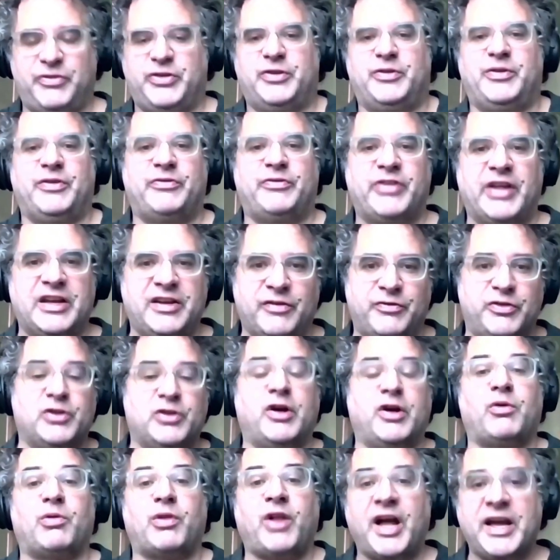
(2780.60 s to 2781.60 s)
if you if, they, if
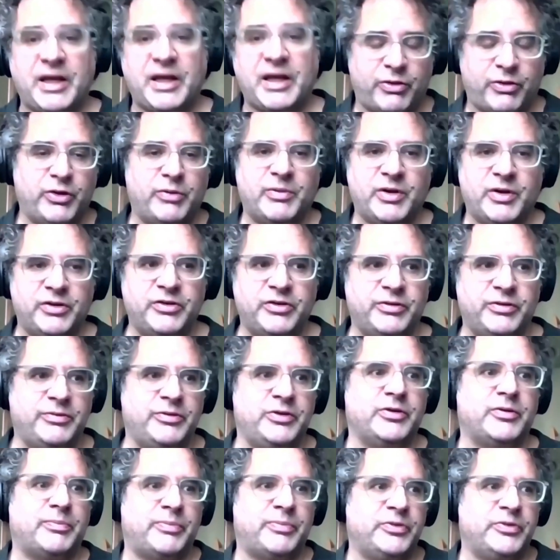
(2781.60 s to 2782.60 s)
you don't like them and you,
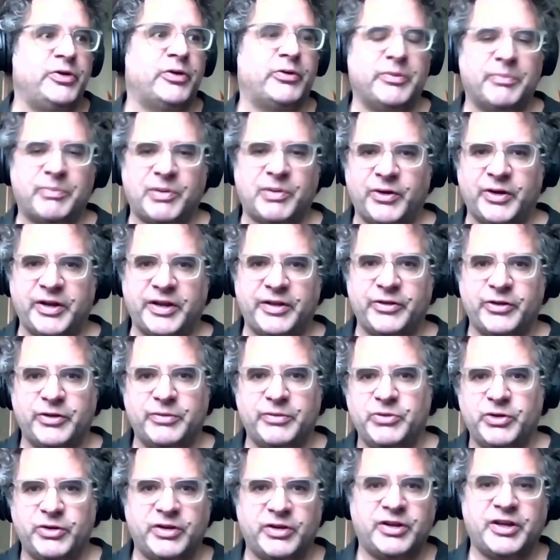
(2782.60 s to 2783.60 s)
you're you're employing
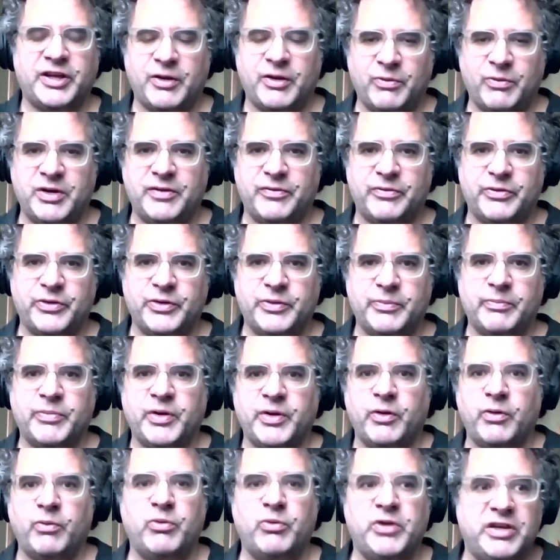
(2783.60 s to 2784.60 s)
them you're going to get rid of them
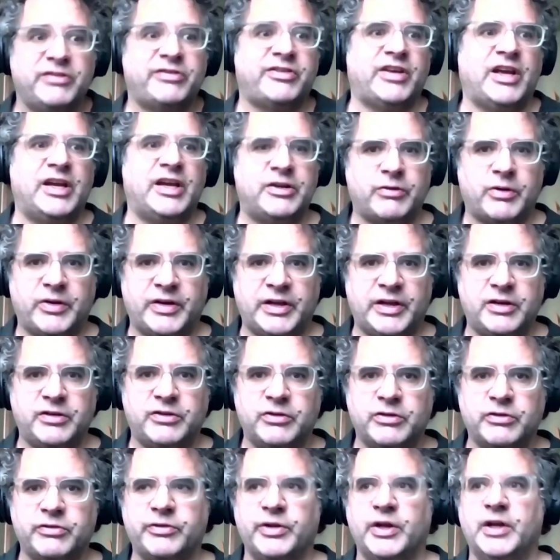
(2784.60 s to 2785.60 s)
but we say to our
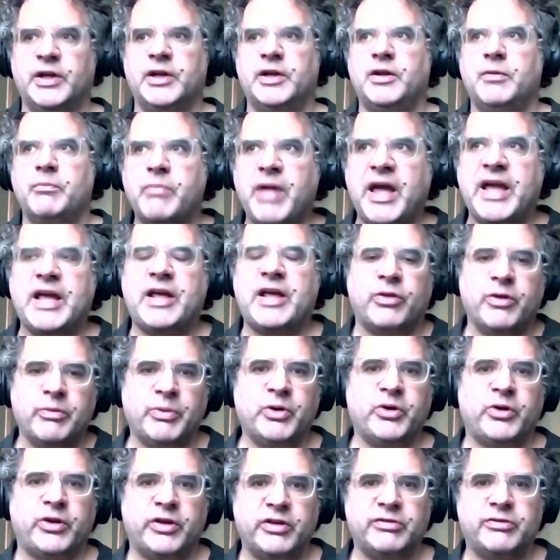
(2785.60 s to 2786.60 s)
editors make the
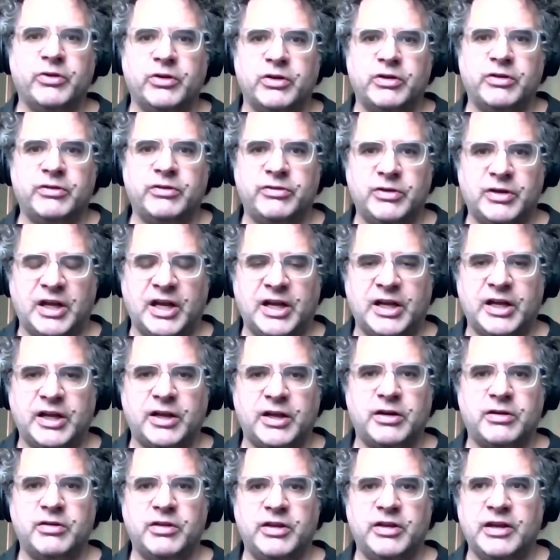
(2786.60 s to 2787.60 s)
book as good as you
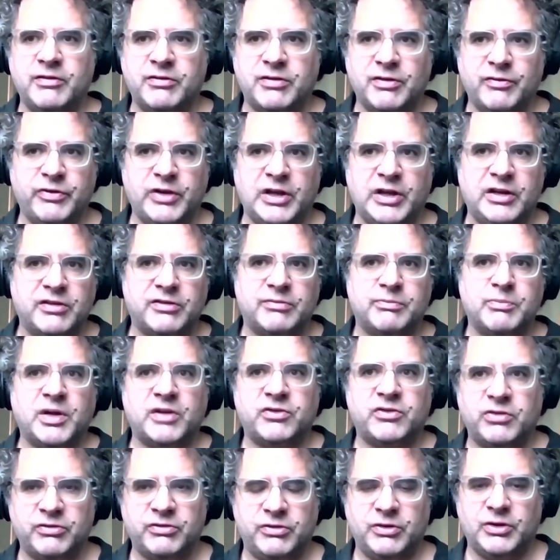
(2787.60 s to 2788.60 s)
can intervene as
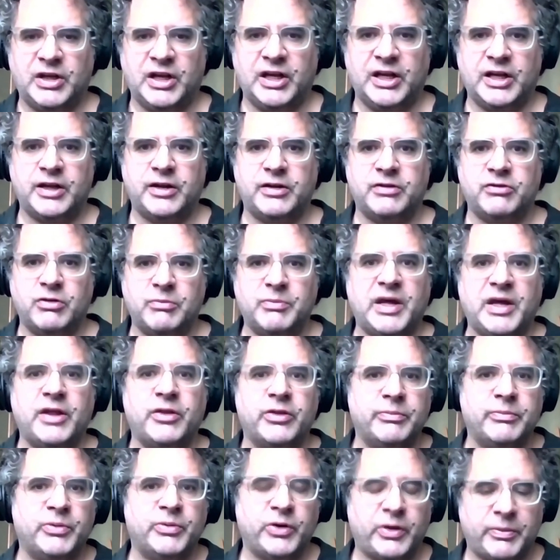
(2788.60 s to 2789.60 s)
much as you can to
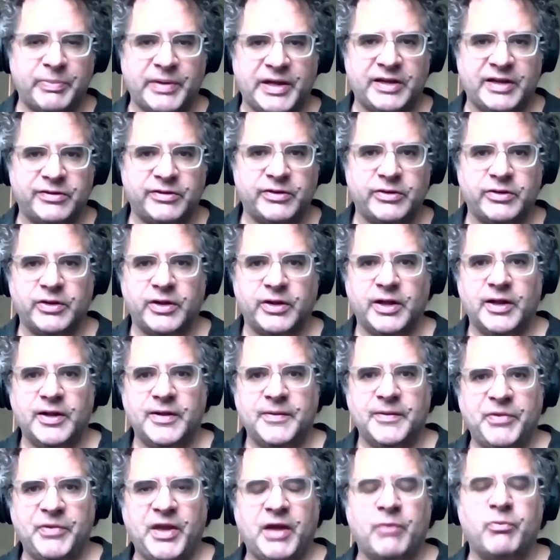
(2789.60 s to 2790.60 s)
make the book better
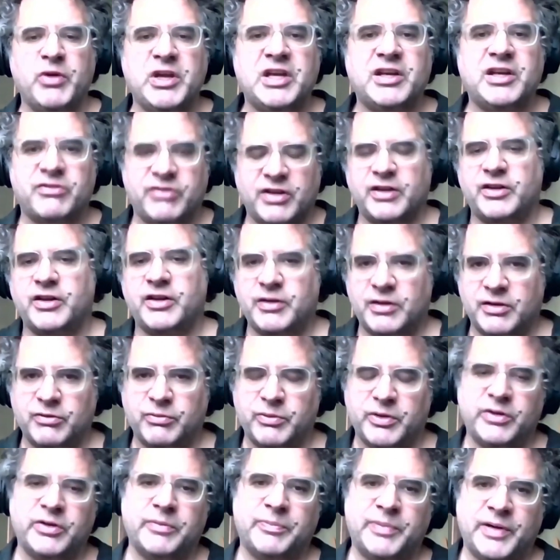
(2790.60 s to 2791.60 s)
and we can say that
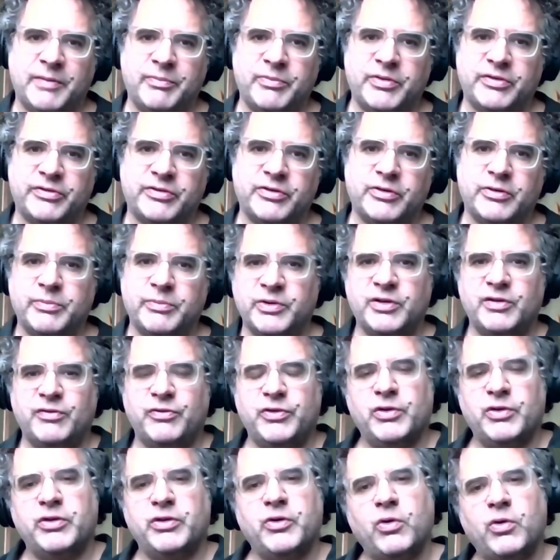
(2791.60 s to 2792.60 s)
because we're the publisher but
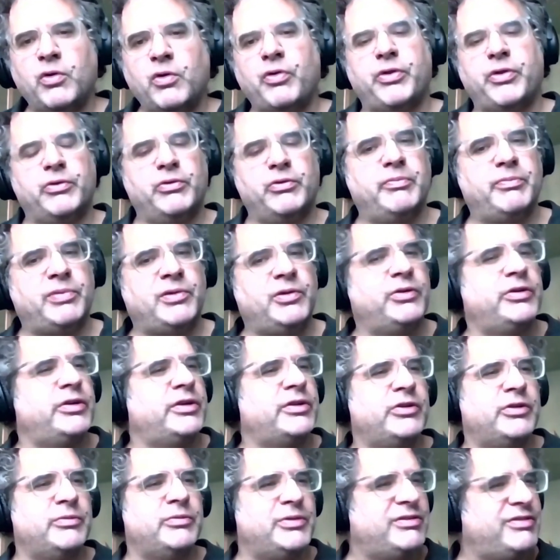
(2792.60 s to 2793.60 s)
if you're the author
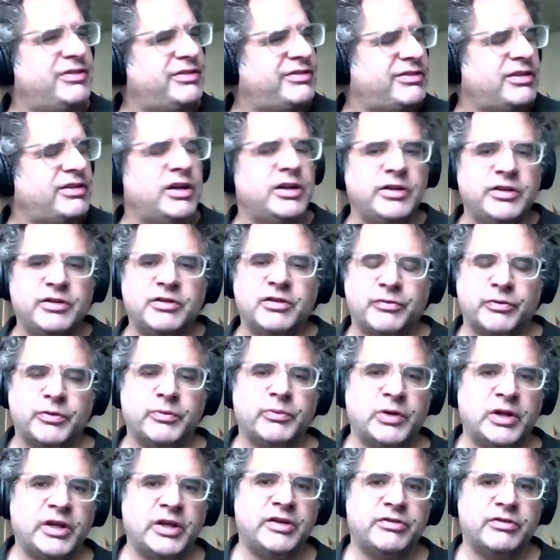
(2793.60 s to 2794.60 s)
employing them it's a slightly
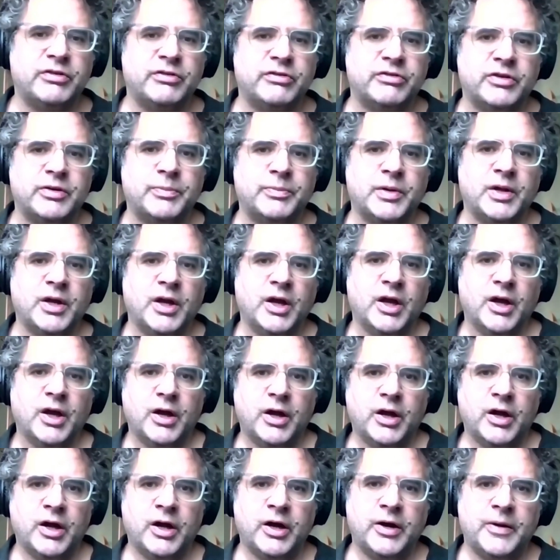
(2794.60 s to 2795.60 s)
different relationship
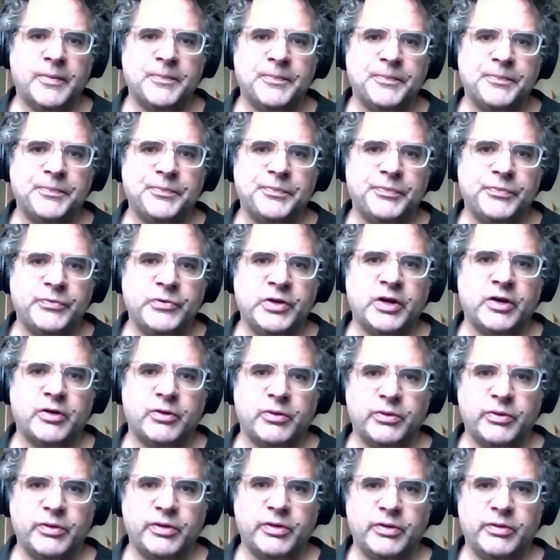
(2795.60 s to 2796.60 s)
um, you
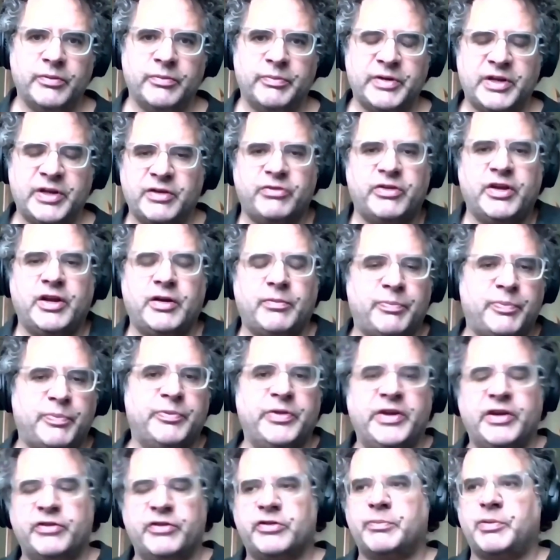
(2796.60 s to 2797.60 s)
know because they're
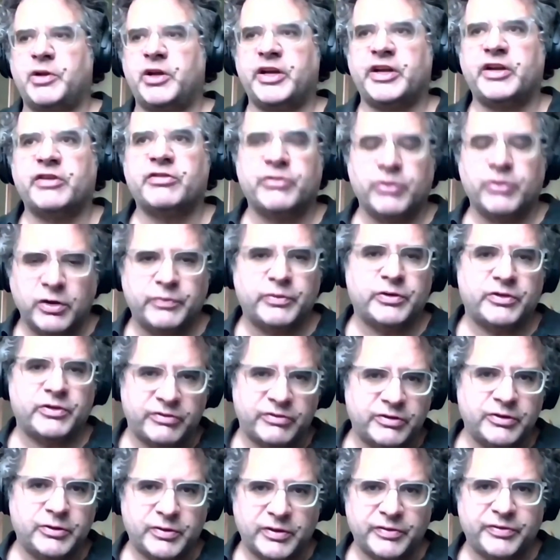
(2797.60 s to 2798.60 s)
they're supplying a
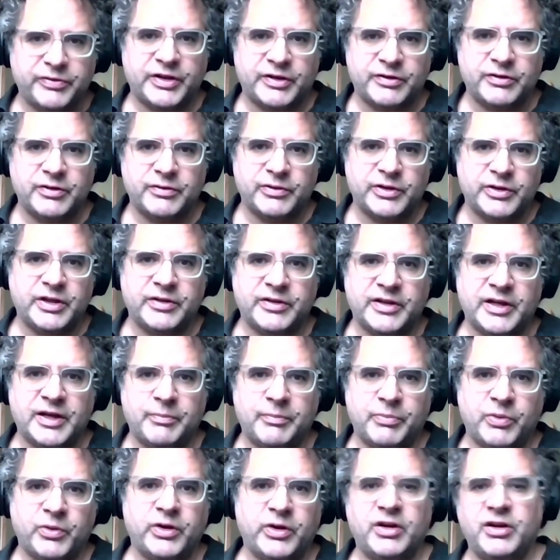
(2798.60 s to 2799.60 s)
service to you effectively at
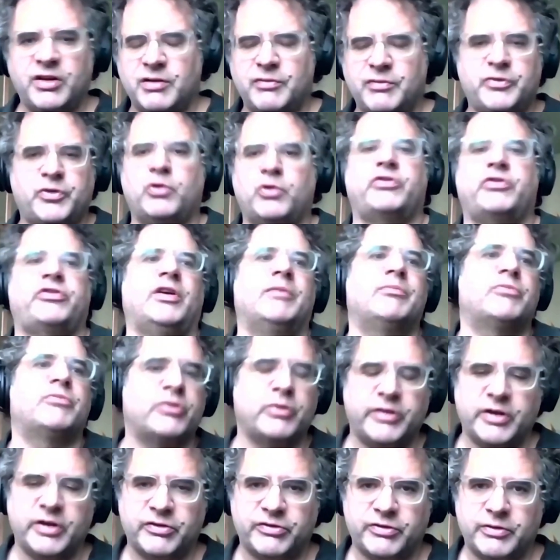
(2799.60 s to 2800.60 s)
that point and of course i'm
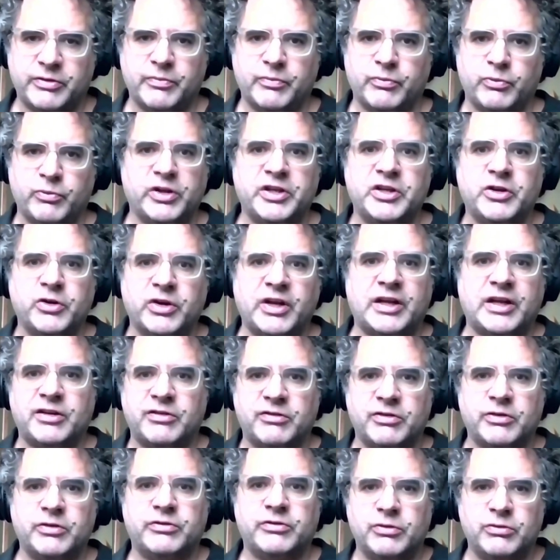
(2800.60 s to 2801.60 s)
sure there's some really good
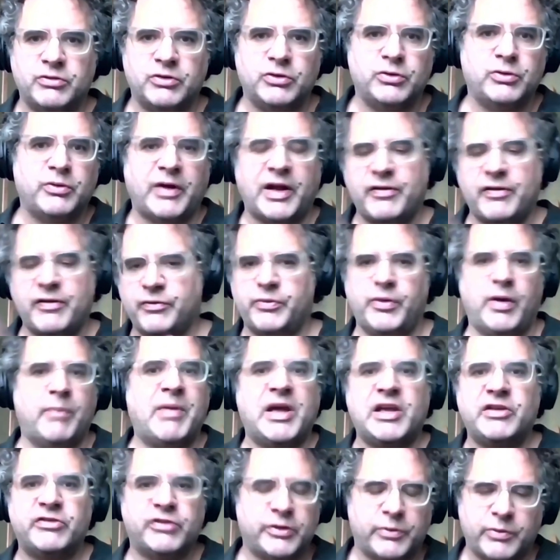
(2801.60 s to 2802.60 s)
editors who do have
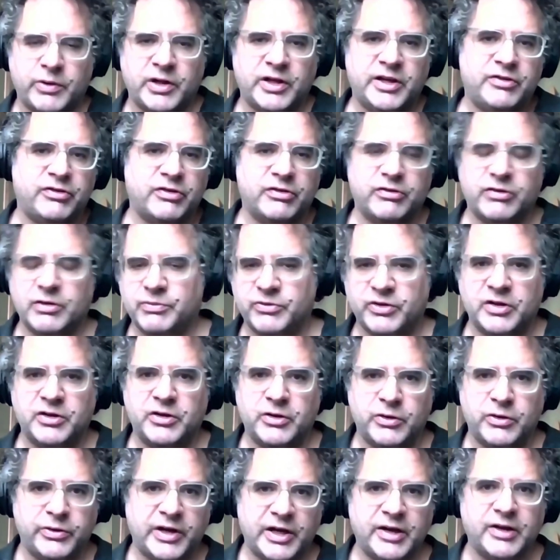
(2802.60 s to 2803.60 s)
amazing relationships i
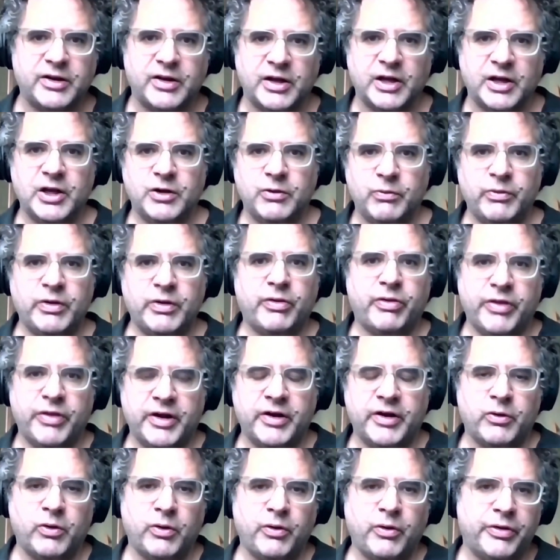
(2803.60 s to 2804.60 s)
know that with
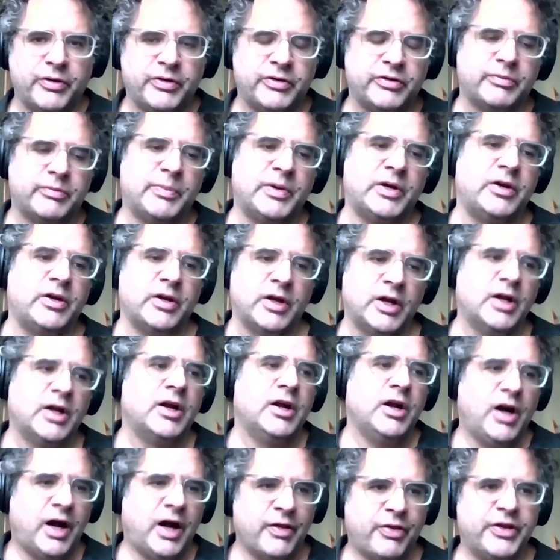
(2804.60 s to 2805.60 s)
their authors but
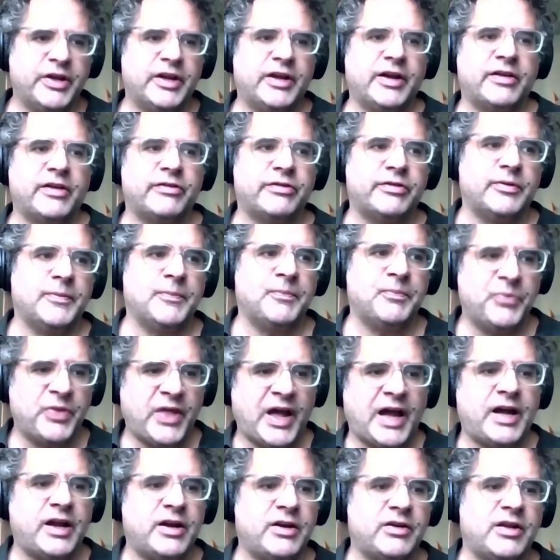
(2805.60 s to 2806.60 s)
i think as
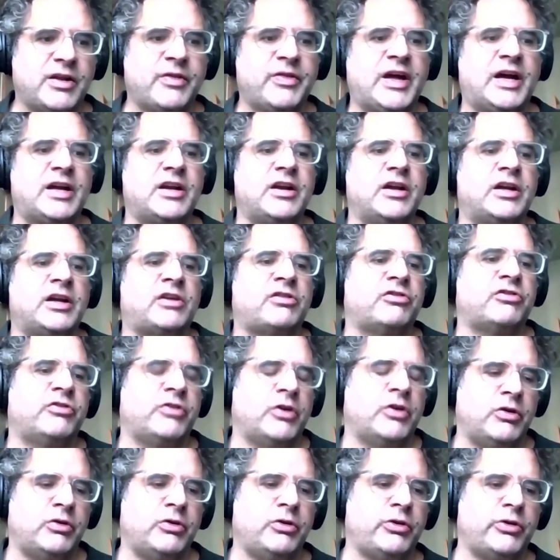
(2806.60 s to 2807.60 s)
that that
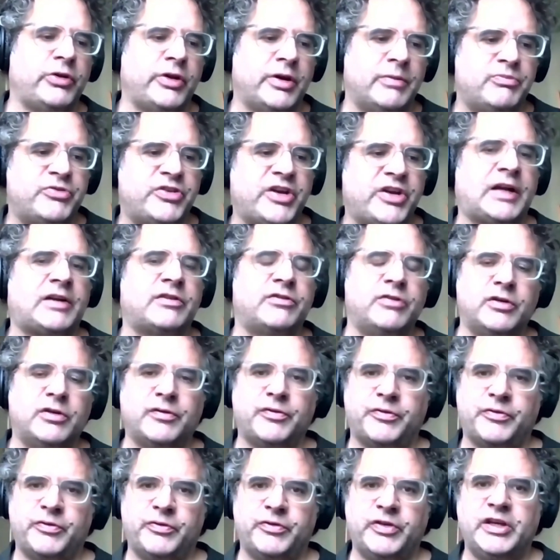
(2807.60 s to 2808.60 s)
external
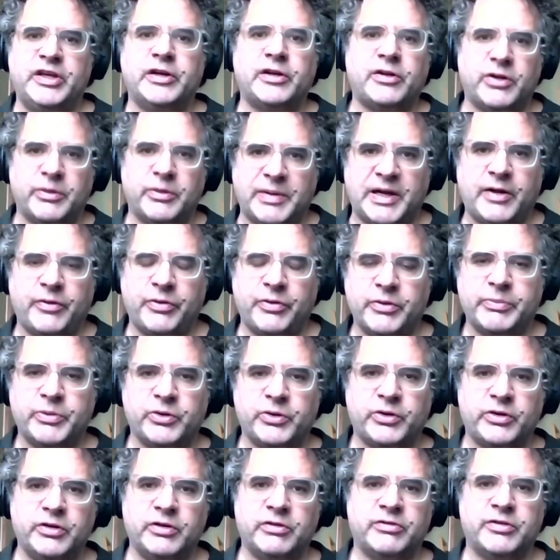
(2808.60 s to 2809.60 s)
objective feel about the
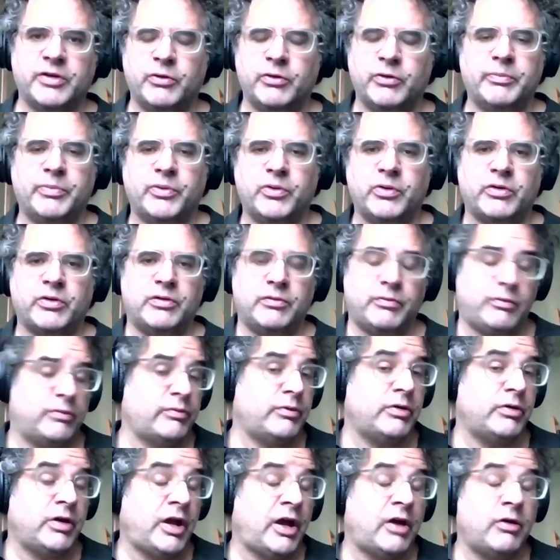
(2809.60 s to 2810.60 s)
book is so
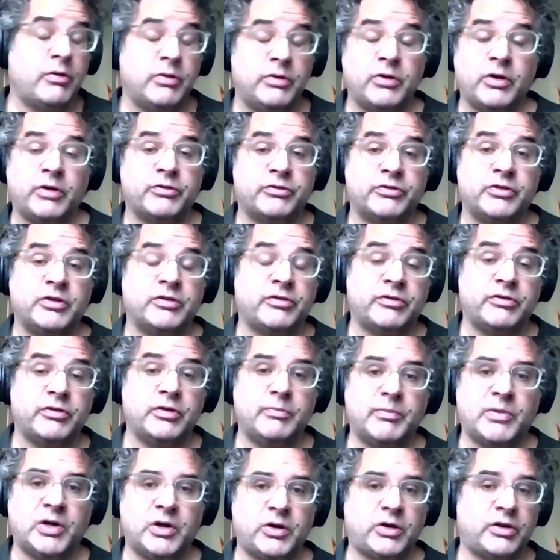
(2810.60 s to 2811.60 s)
important not just
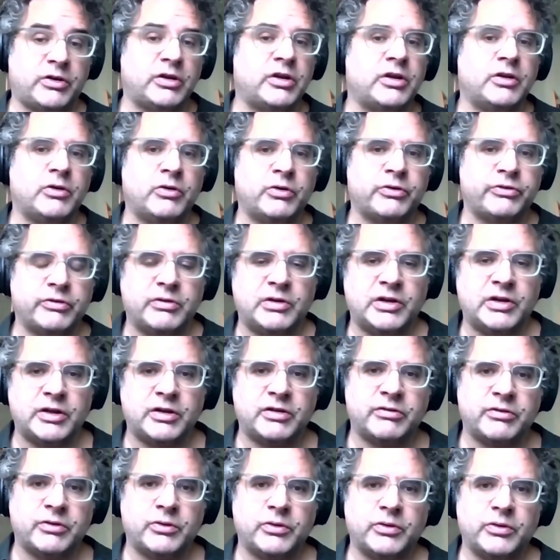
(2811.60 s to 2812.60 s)
in marketing also in
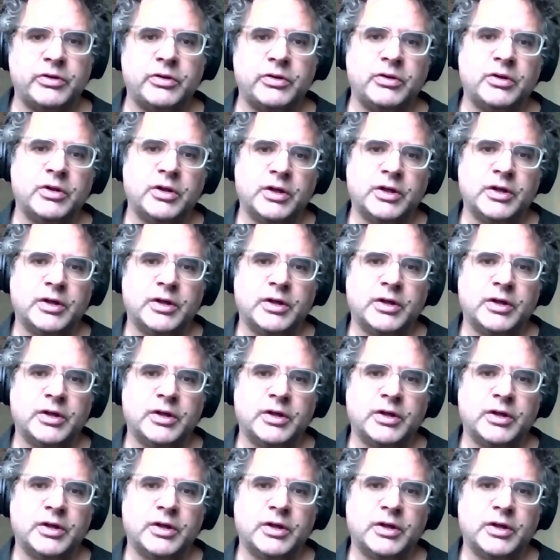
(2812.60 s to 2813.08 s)
editorial